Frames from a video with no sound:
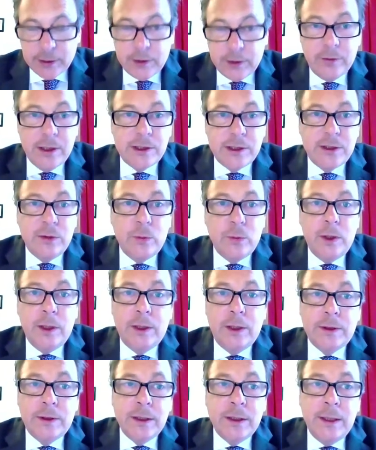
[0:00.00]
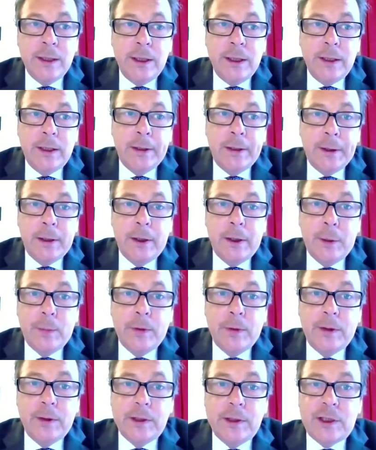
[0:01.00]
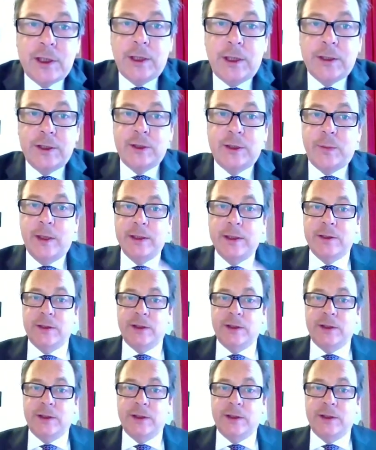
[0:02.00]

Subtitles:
the rest of the world. This chart is